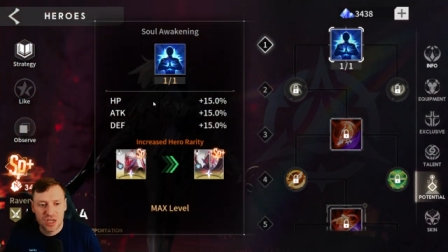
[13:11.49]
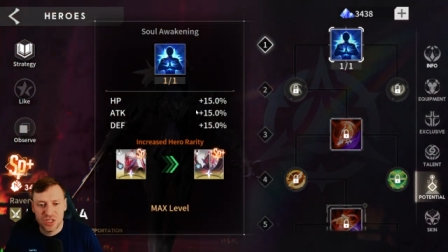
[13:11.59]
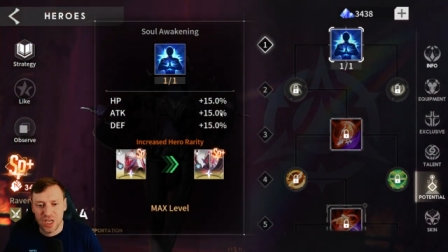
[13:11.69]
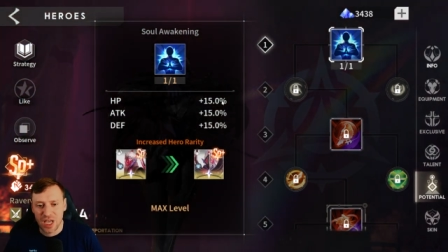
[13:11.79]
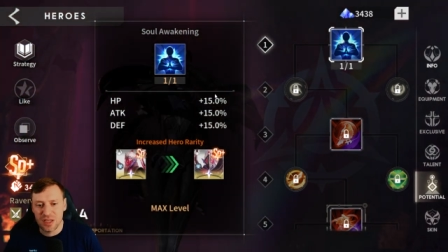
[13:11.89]

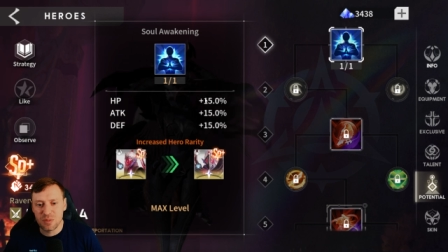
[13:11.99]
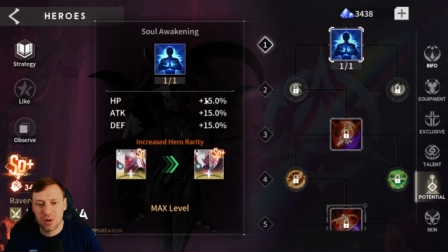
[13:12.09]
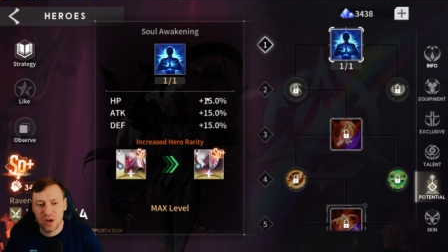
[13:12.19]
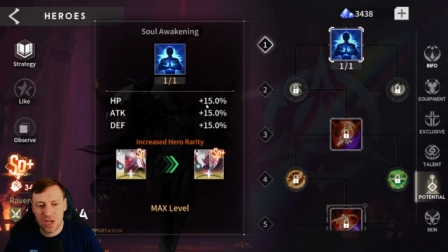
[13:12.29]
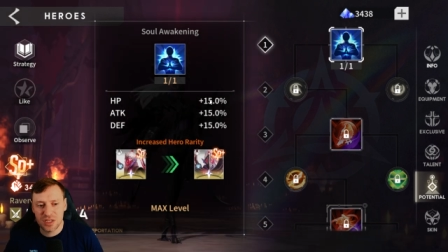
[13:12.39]
she gets
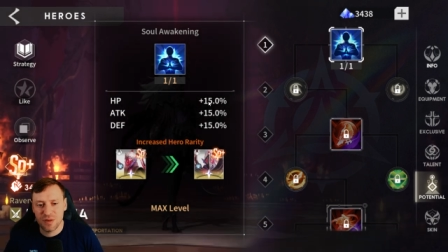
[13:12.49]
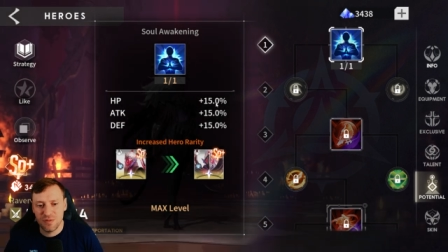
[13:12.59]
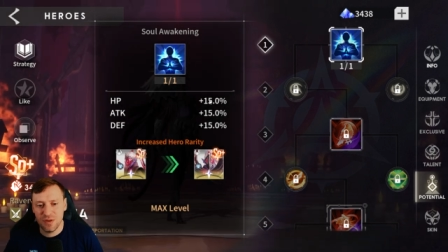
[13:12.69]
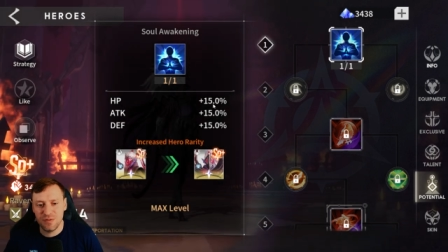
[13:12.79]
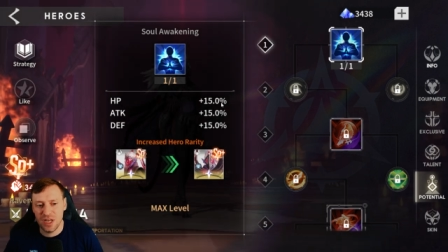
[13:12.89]
plus
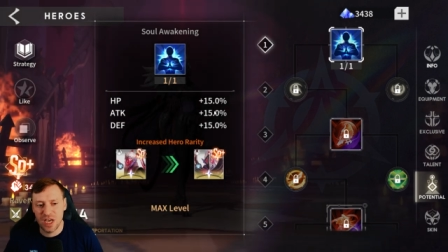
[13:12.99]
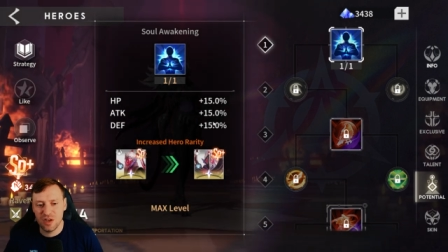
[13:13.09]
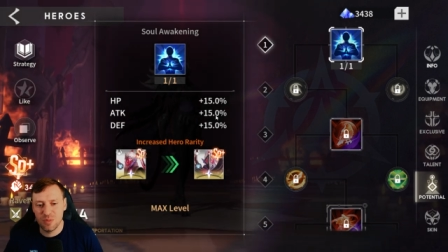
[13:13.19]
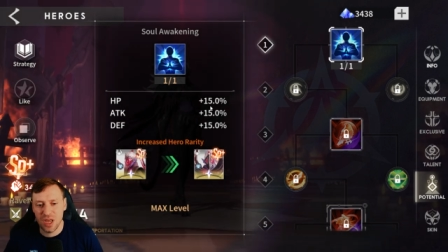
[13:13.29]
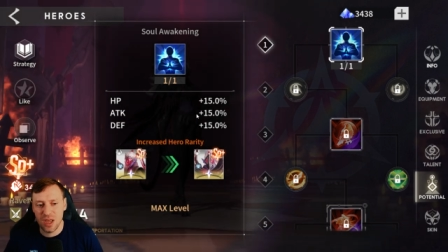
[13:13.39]
fifteen
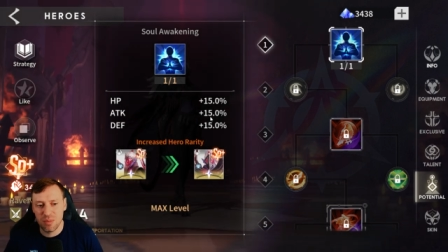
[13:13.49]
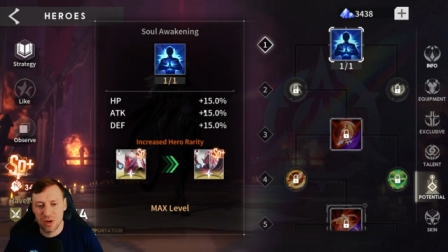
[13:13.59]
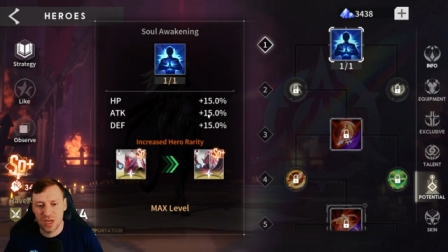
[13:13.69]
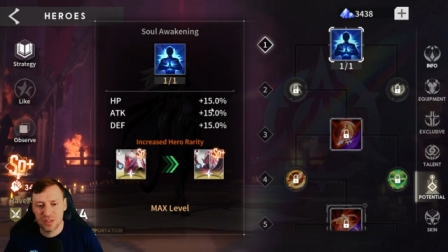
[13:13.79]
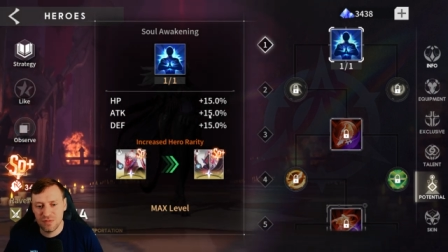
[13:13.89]
H P,
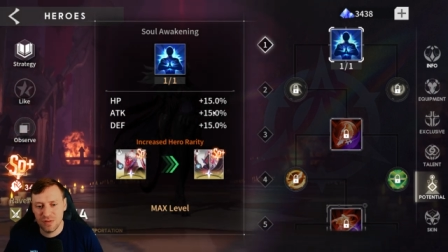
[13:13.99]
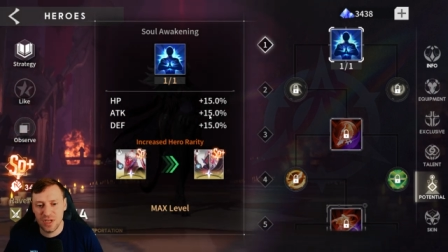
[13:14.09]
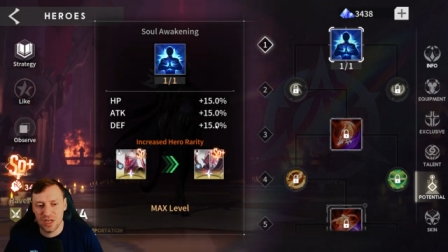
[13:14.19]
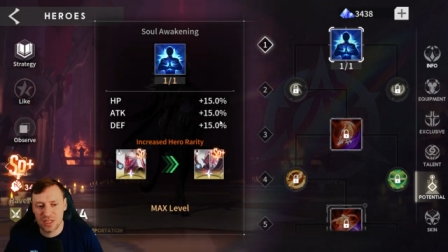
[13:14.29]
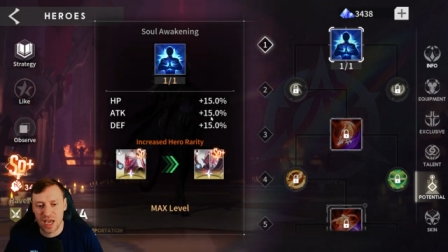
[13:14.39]
plus
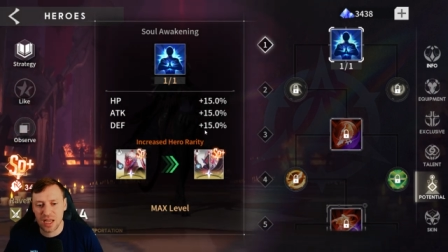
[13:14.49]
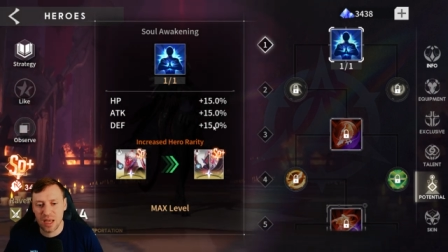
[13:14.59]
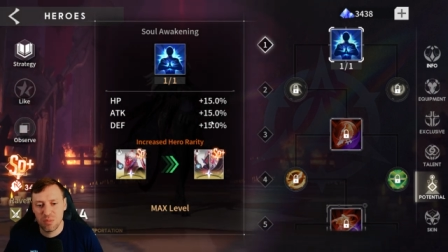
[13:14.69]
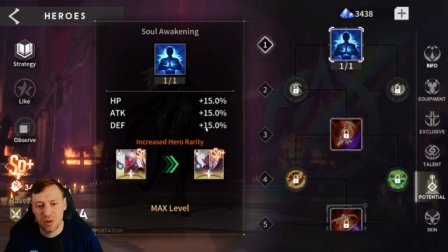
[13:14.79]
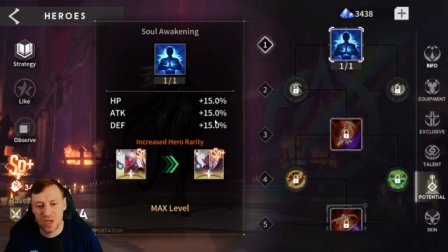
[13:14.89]
fifteen attack,
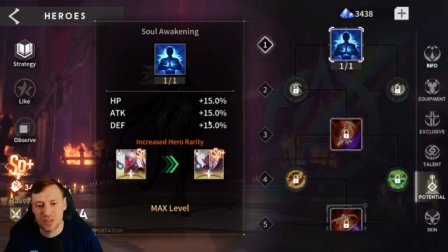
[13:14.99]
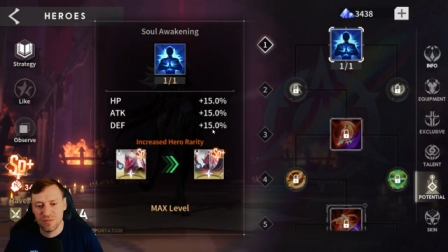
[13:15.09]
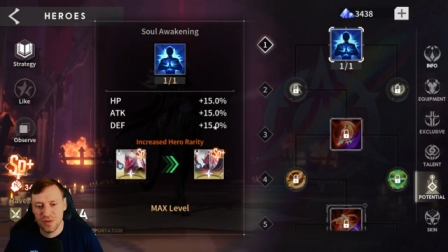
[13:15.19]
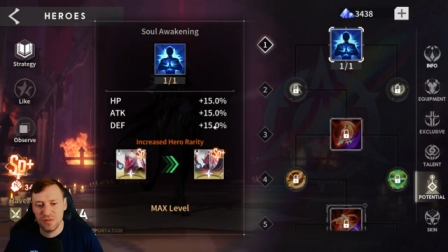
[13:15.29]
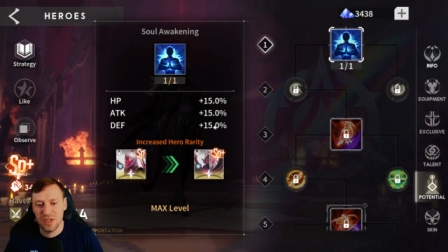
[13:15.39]
and plus
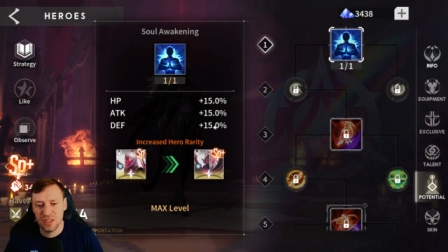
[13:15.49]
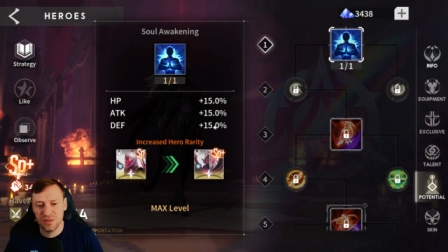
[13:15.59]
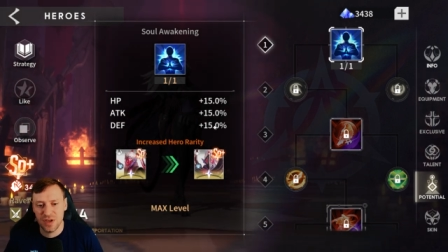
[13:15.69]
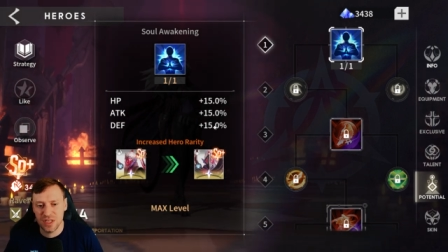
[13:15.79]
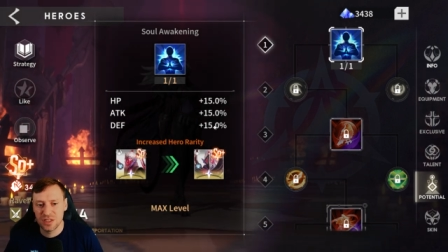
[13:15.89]
fifteen
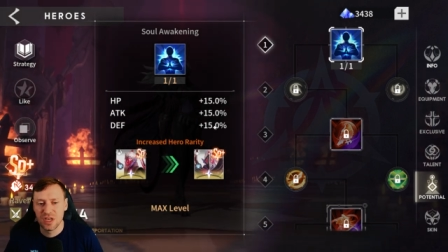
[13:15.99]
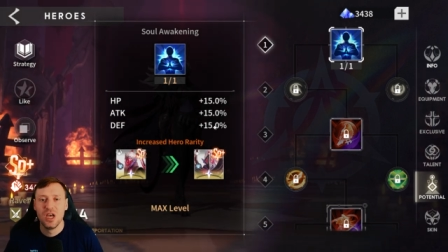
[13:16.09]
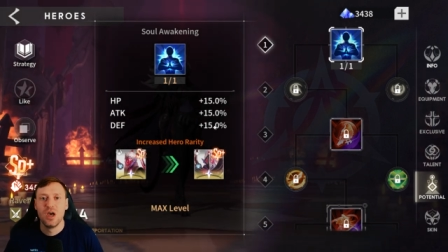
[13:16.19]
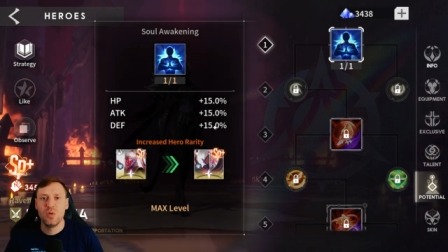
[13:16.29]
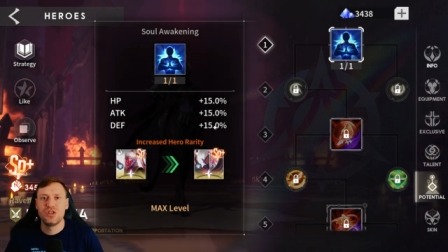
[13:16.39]
defense,
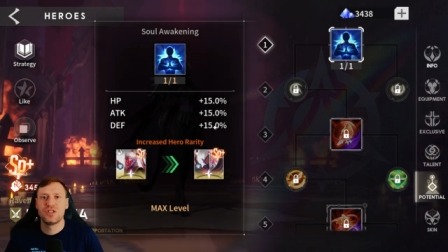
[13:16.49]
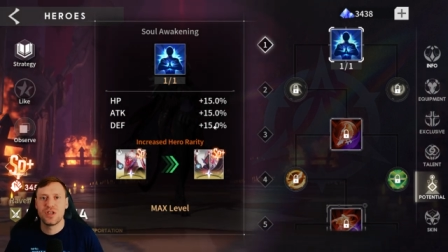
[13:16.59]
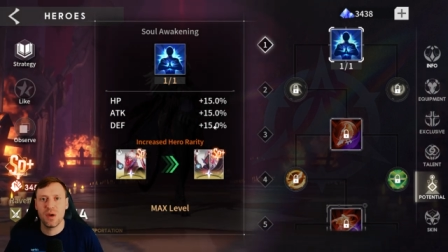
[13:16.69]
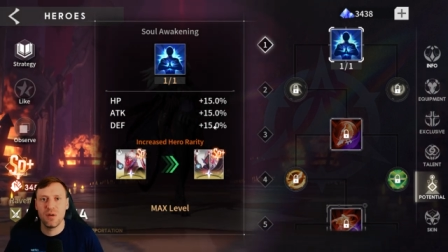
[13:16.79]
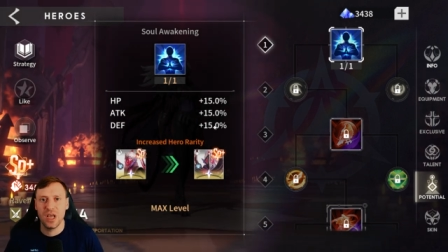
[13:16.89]
which
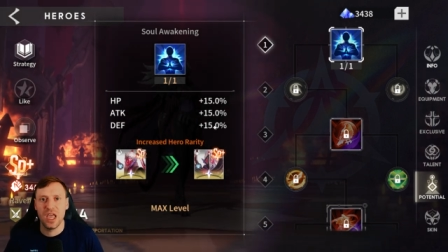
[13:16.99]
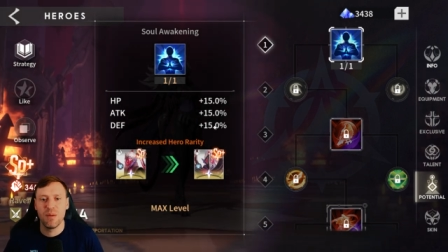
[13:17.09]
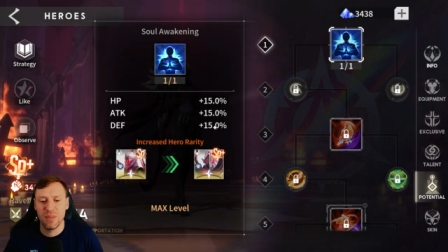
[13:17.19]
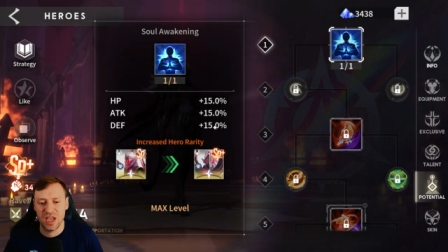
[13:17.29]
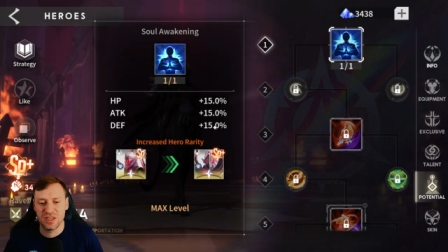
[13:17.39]
totally
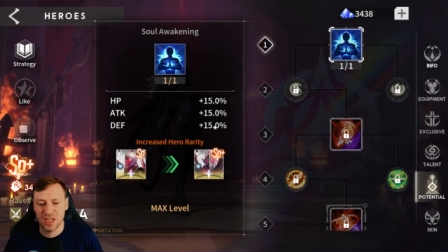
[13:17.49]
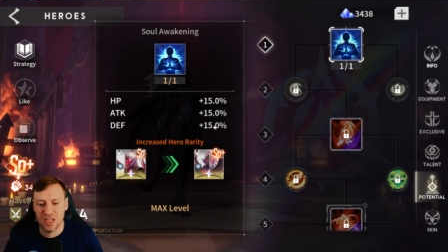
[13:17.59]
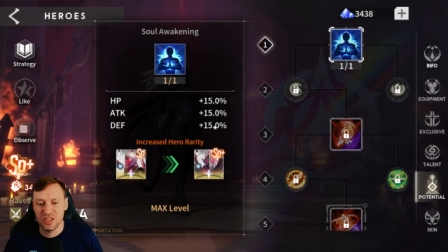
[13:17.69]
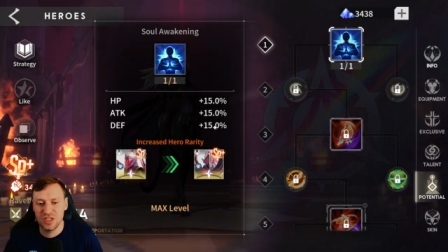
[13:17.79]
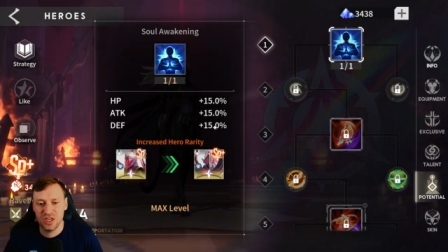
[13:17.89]
makes sense.